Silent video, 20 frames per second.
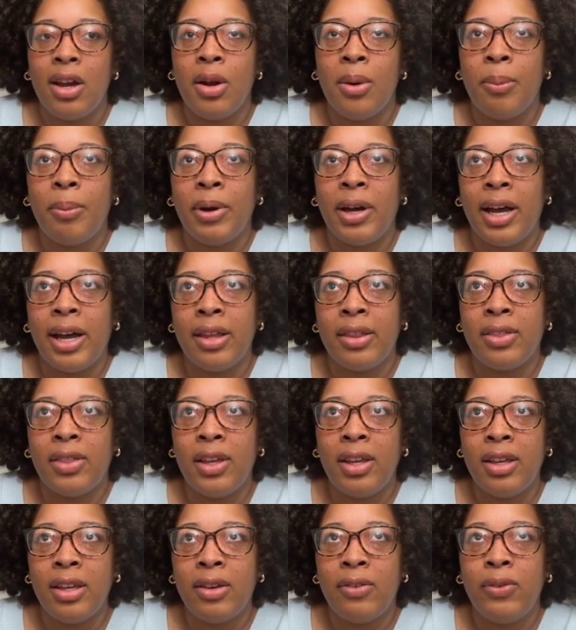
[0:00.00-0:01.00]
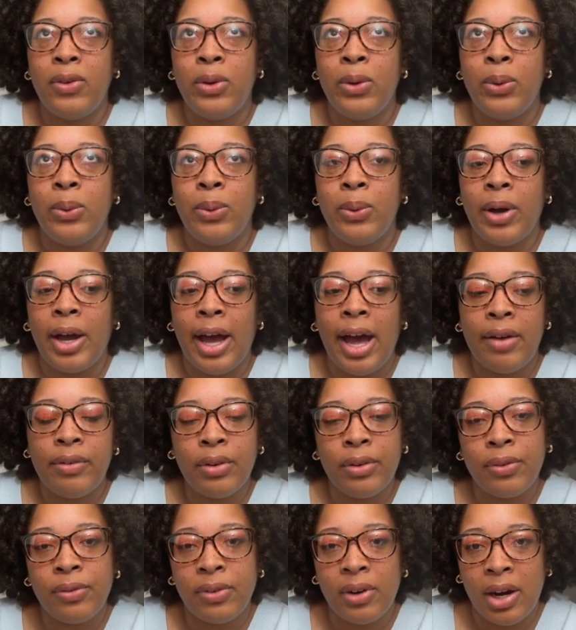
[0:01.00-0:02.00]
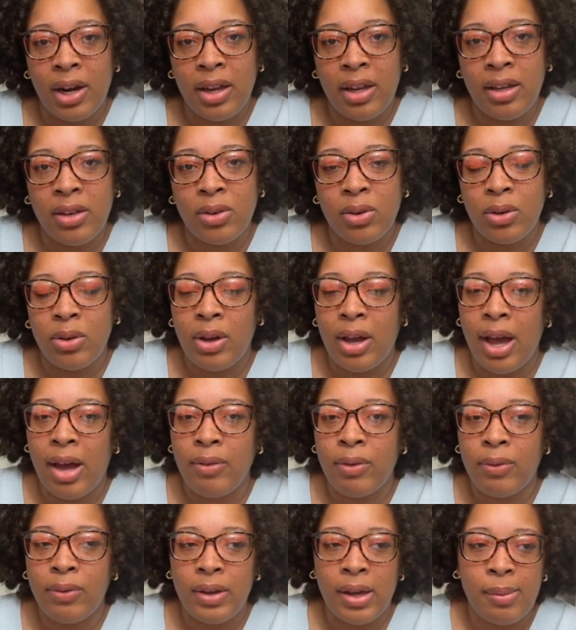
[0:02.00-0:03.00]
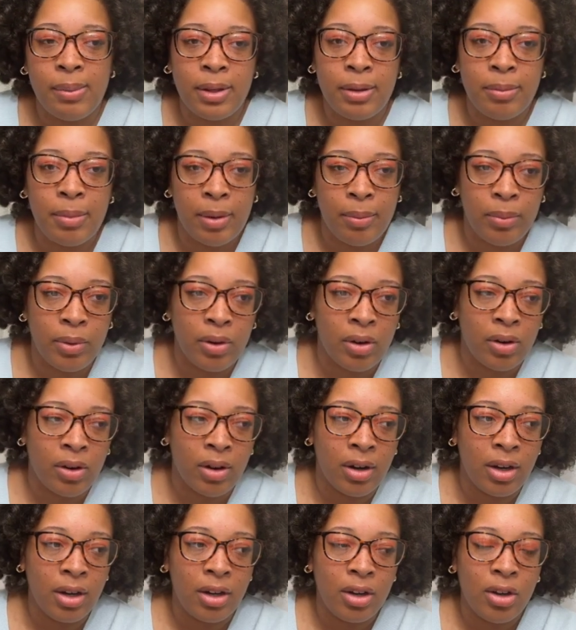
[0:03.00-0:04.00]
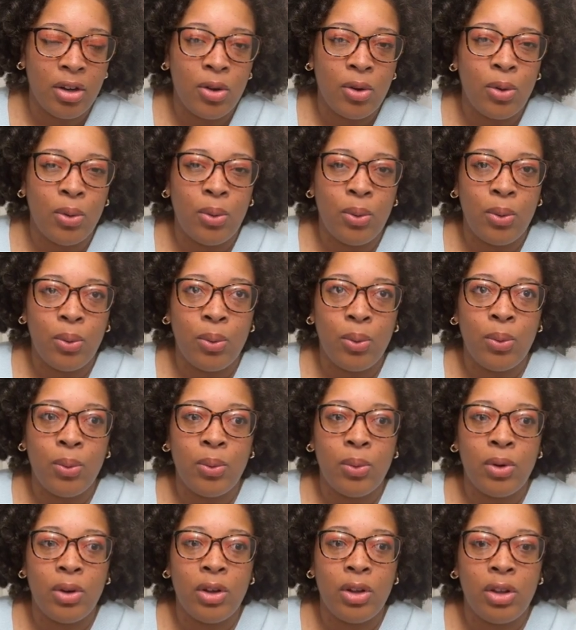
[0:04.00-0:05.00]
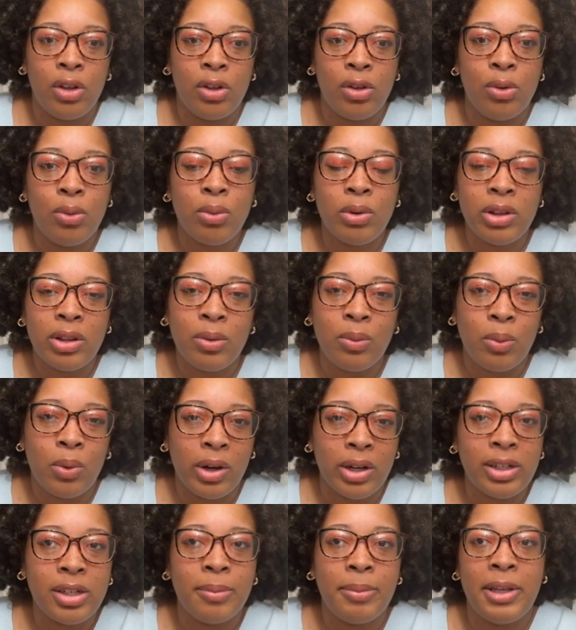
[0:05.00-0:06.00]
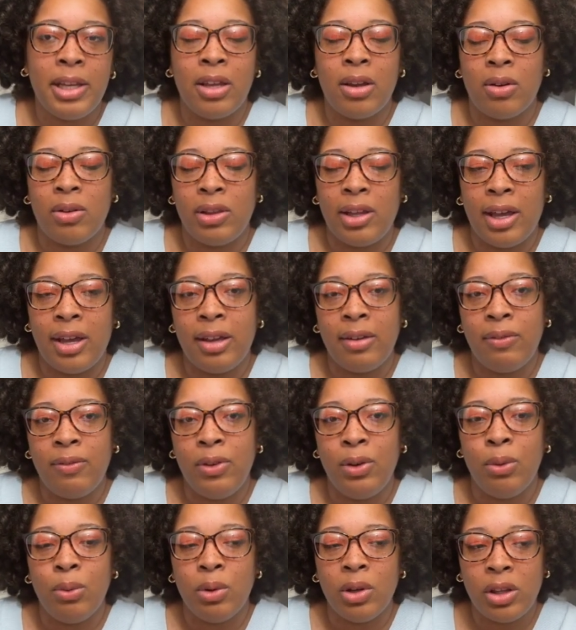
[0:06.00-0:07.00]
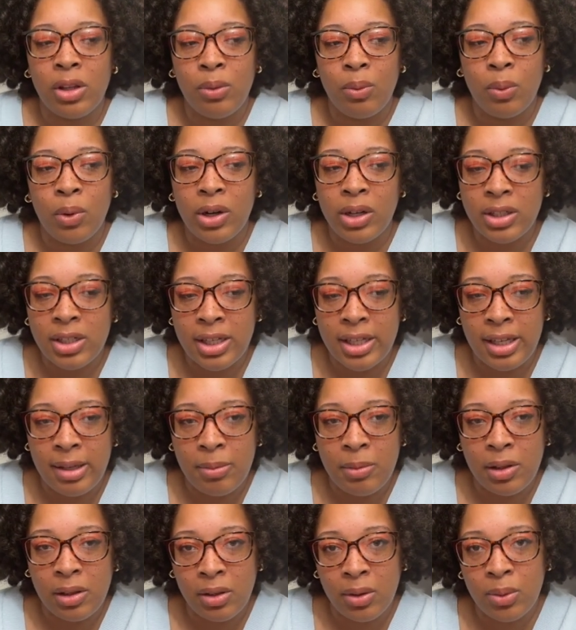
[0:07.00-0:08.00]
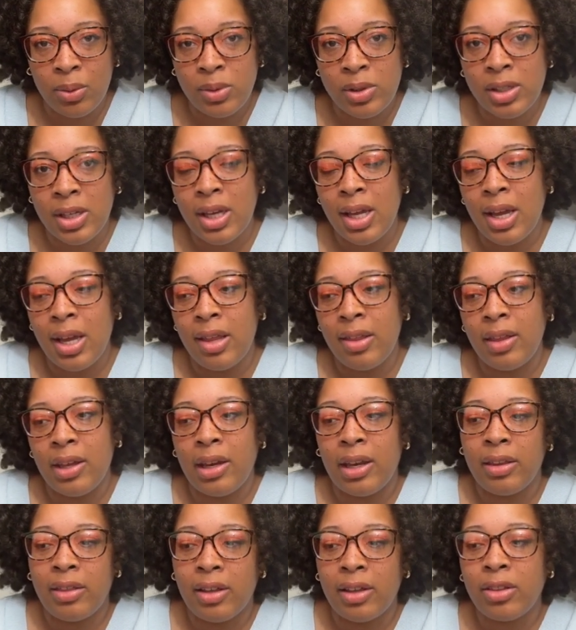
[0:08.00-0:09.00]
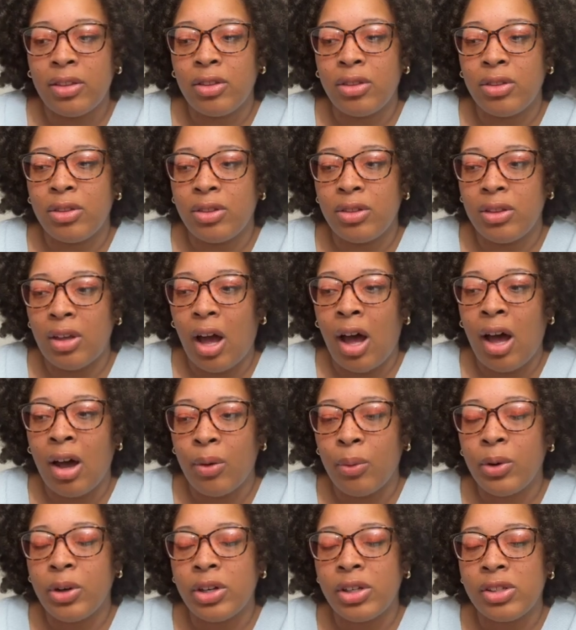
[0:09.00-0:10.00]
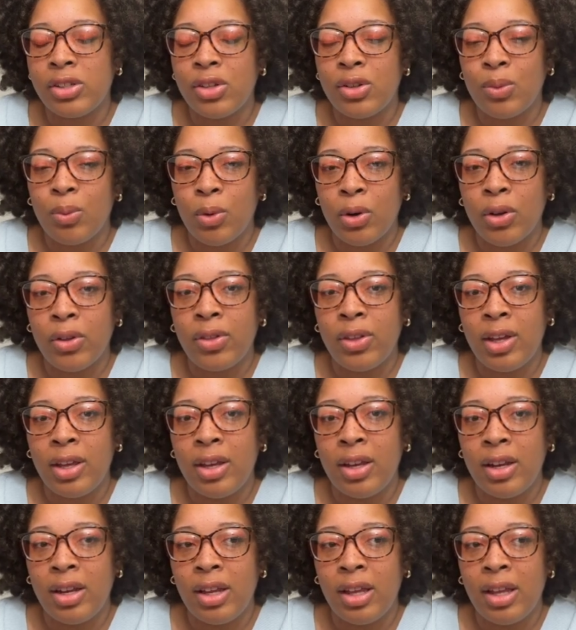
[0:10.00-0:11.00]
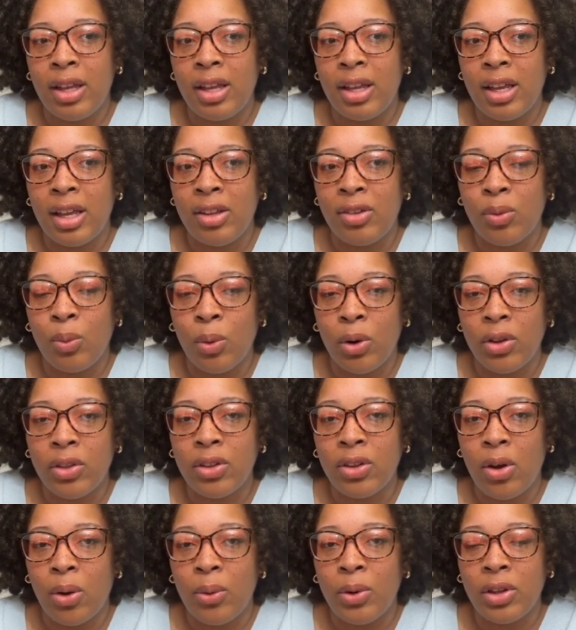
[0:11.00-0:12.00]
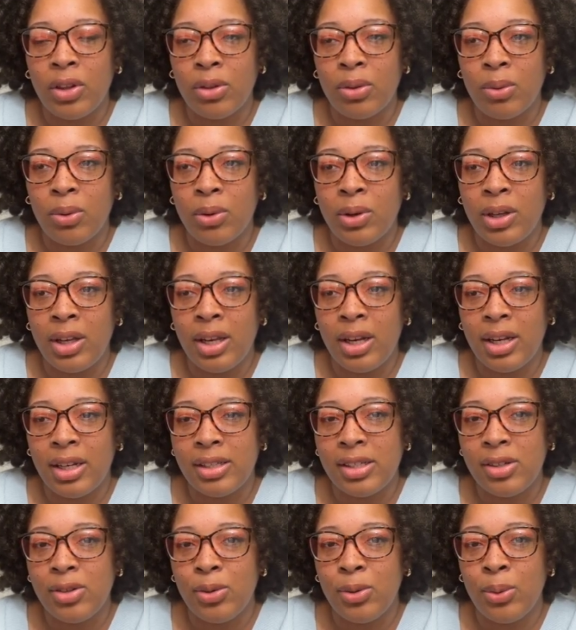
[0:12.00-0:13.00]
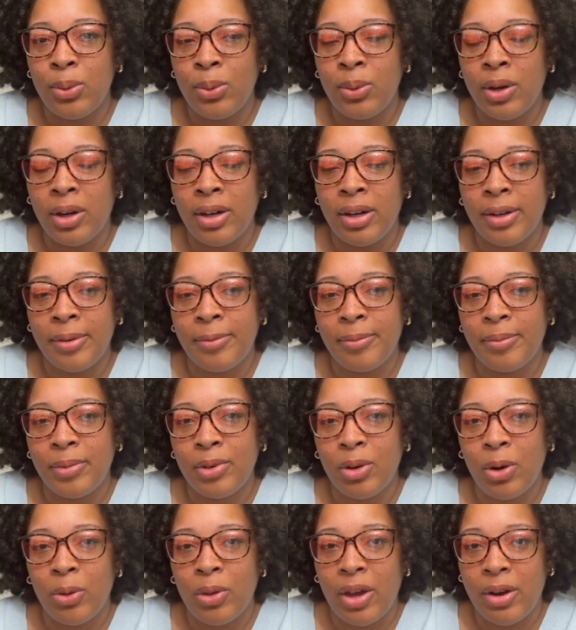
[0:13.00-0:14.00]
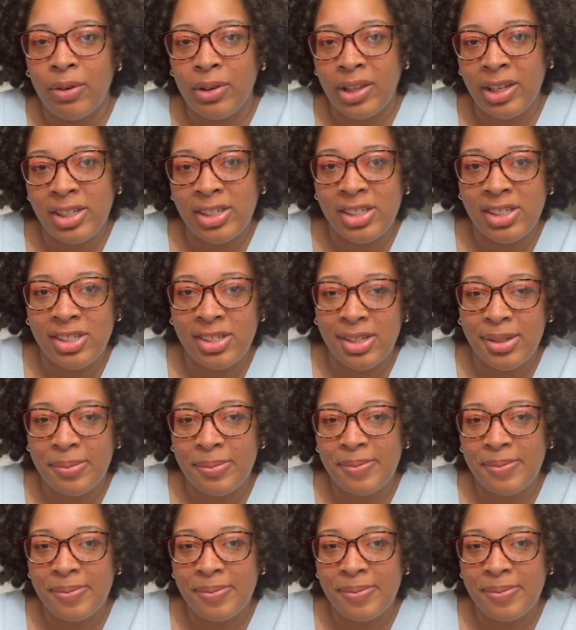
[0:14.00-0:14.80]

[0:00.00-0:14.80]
But I think if you have a friend or you have a family member who you really want to be in your life, you really want to keep close, then I think the awkwardness is worth it. It's worth going through it to grow that relationship.